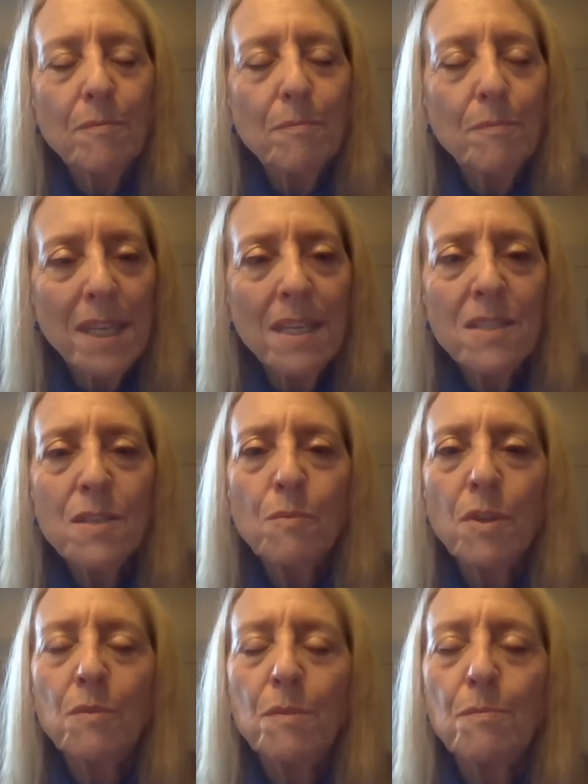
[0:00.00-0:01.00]
begin to
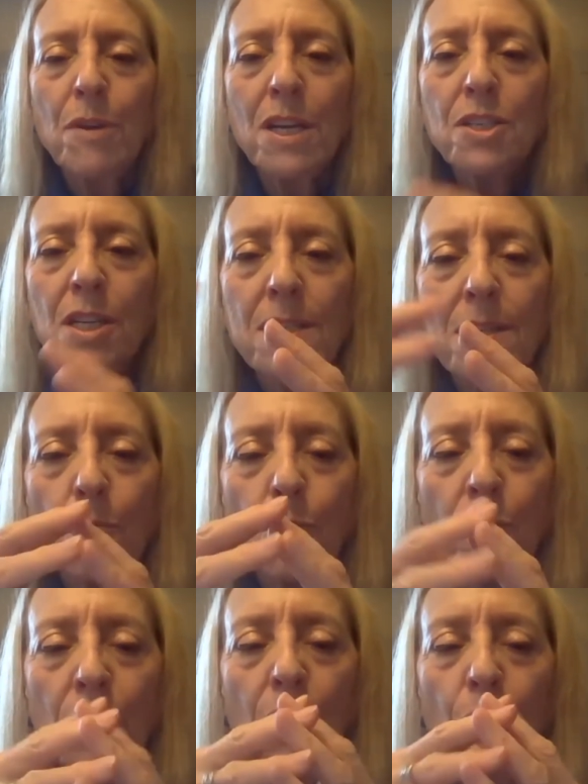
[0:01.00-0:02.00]
work with projects that
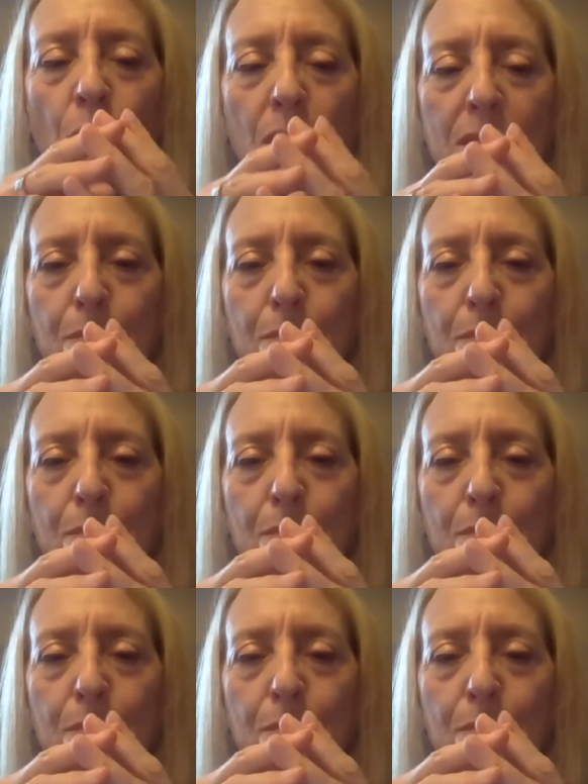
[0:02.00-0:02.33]
work across